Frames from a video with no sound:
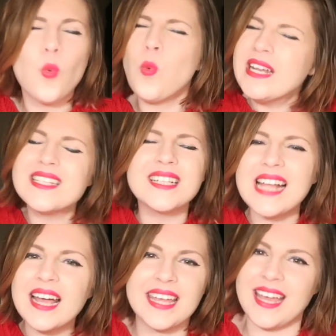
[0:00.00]
Winter
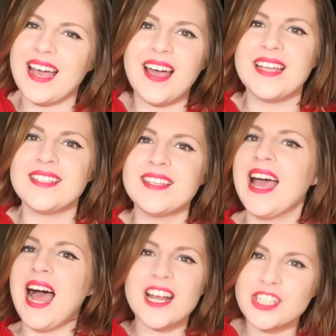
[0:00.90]
lighting, guys.
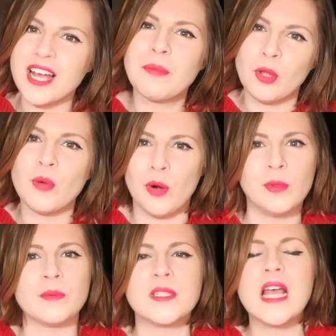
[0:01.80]
Hashtag blogger
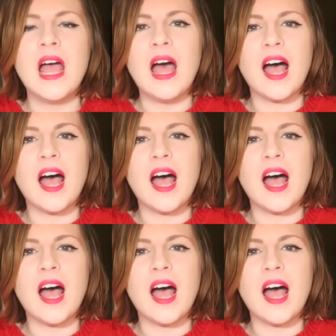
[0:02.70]
problems.